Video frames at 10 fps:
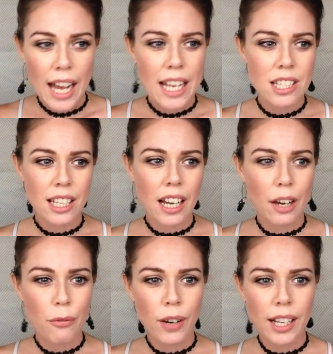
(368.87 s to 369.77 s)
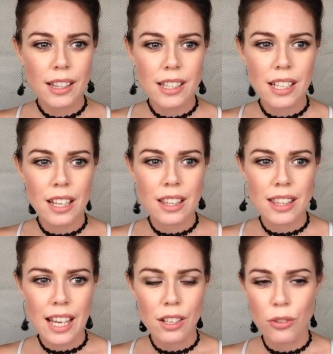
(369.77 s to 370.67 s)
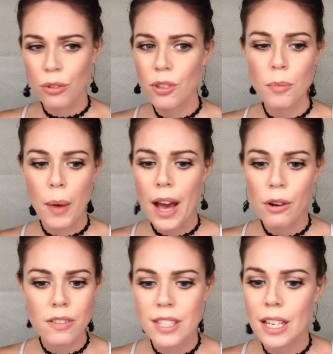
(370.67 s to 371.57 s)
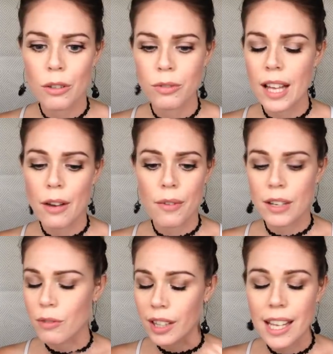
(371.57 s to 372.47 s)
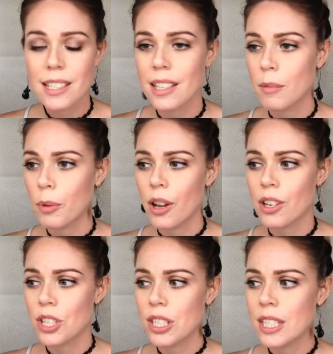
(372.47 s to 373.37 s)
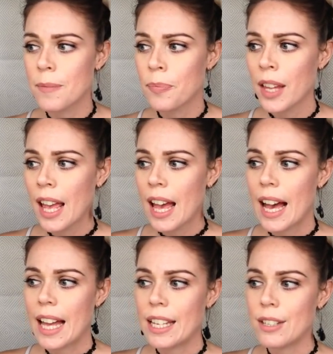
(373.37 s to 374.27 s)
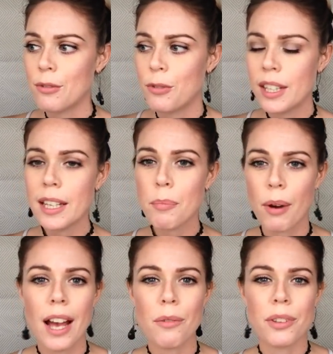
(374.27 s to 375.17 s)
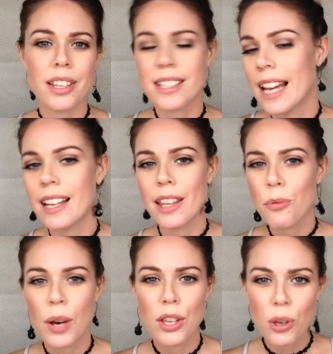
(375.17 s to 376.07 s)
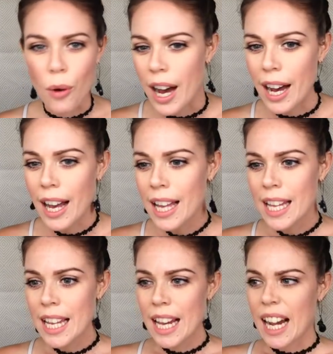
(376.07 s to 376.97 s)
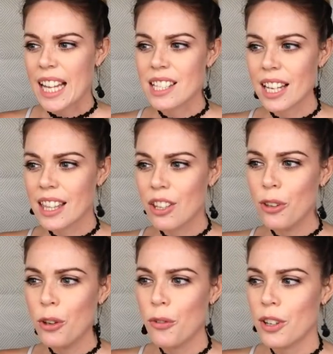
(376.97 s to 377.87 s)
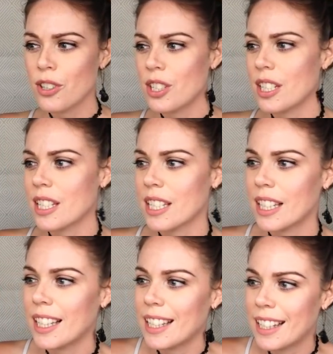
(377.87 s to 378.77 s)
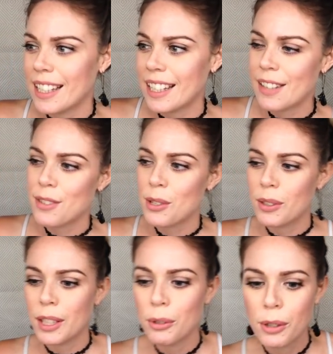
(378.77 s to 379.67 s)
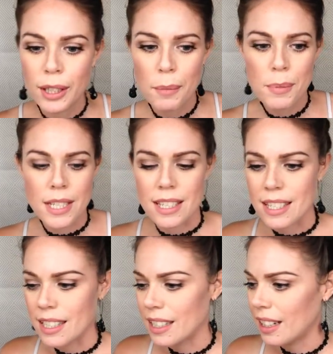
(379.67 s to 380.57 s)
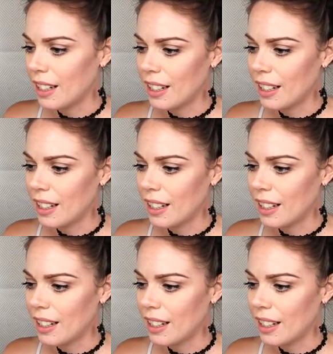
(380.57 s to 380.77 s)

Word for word: It's like I find that through the power of self love and releasing the blockages, and feeling proud with exactly where you are, it's like the universe just gives you little glimpses and